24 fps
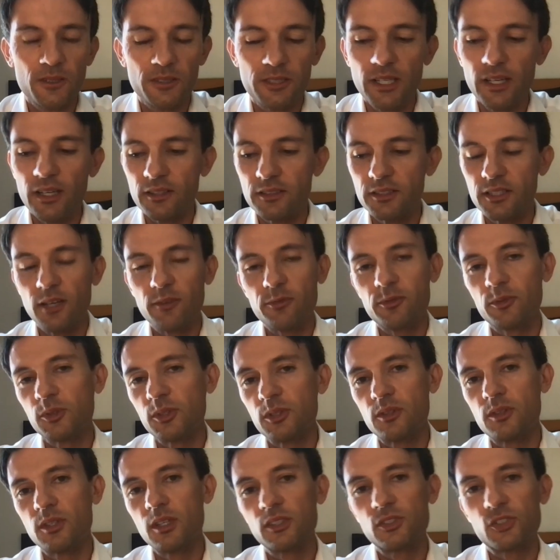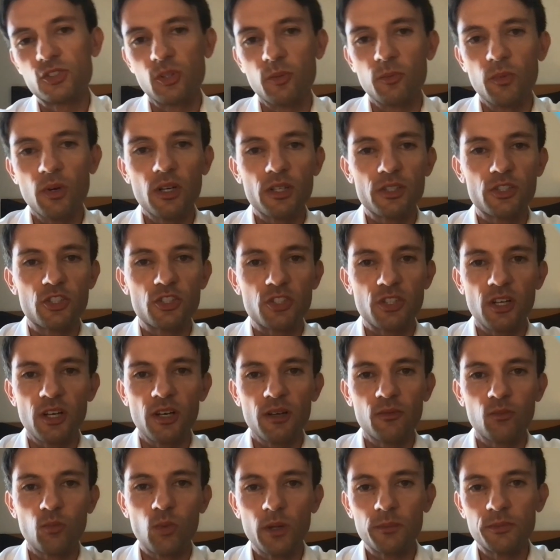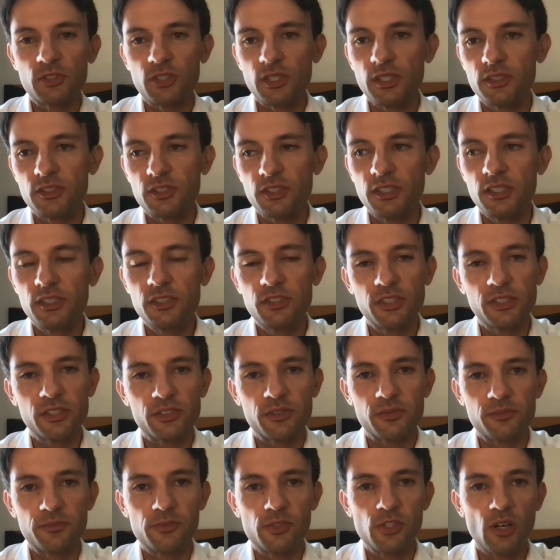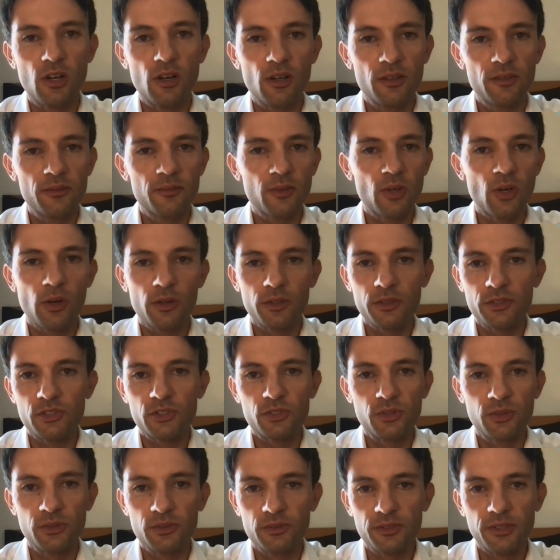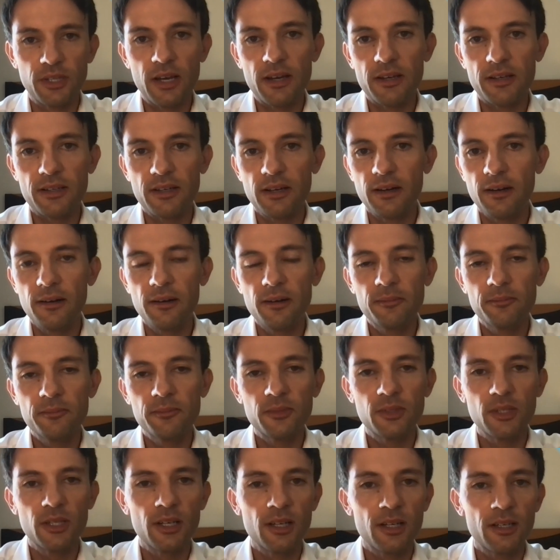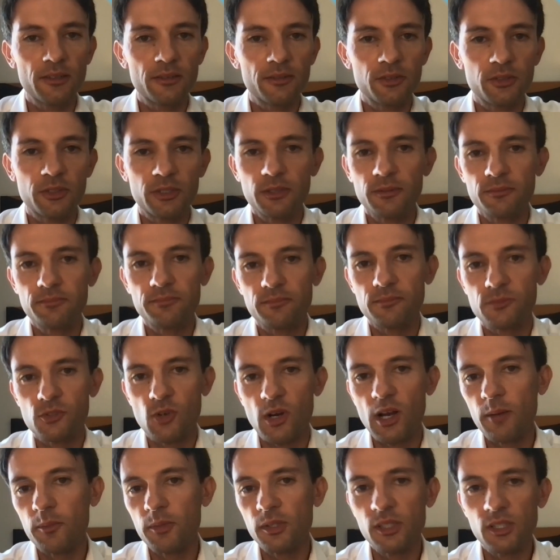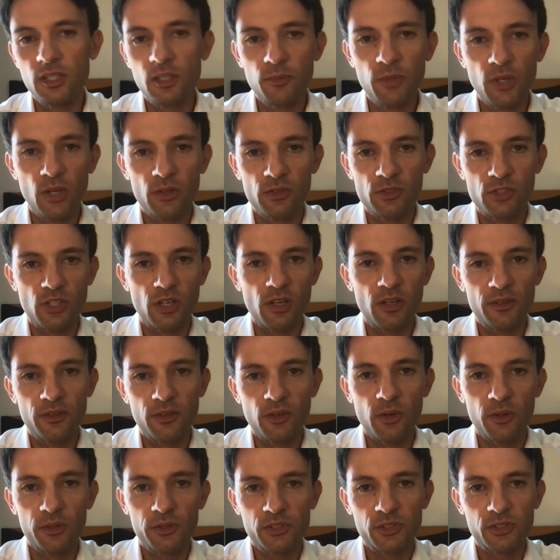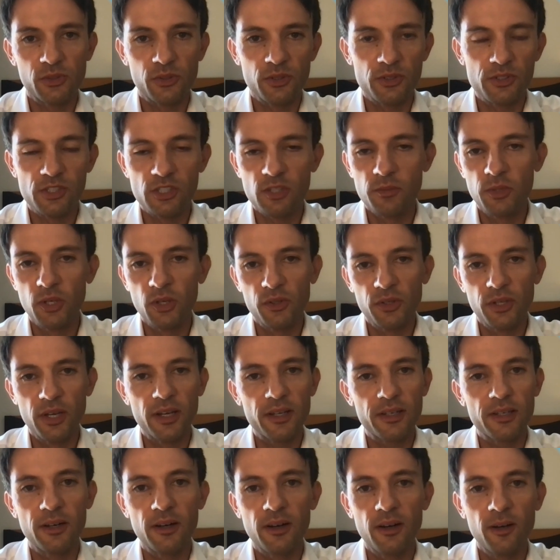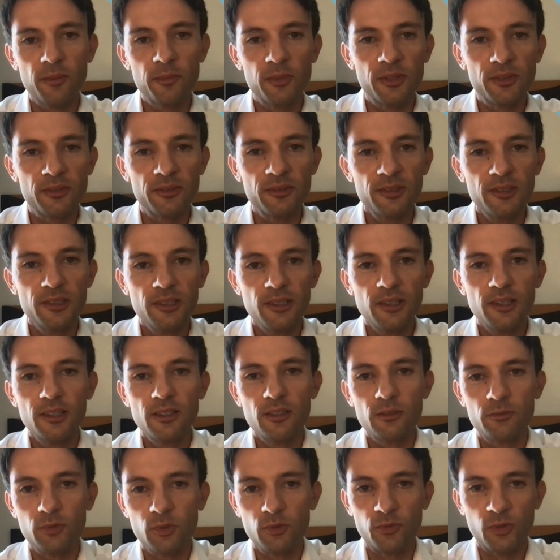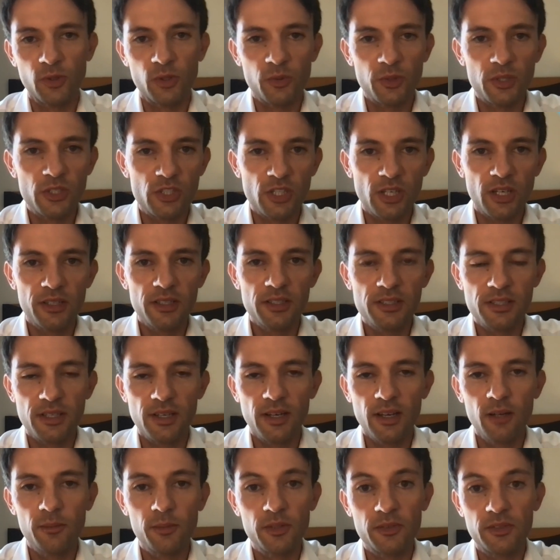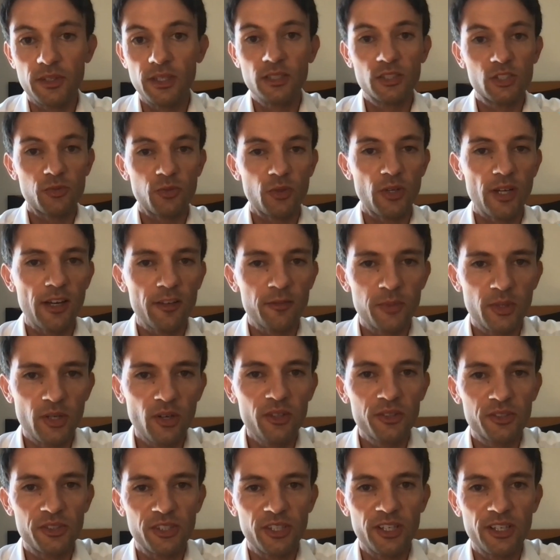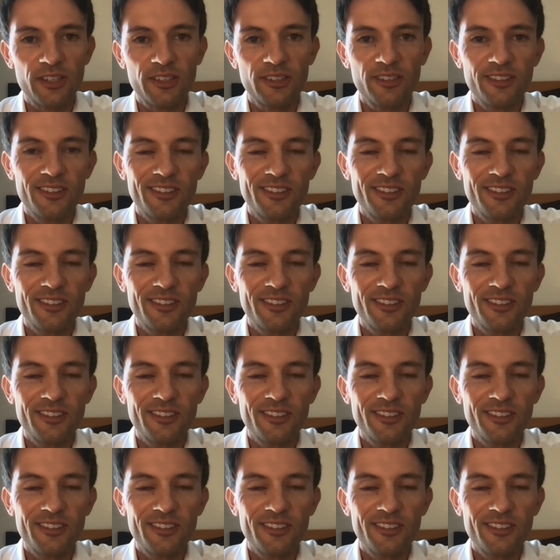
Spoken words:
Yeah, definitely. Thanks so much. Website's easy. It's johnhardister.com. You can drop me an email, johnhardister@gmail.com, and feel free to reach out anytime. And thanks for having me on today.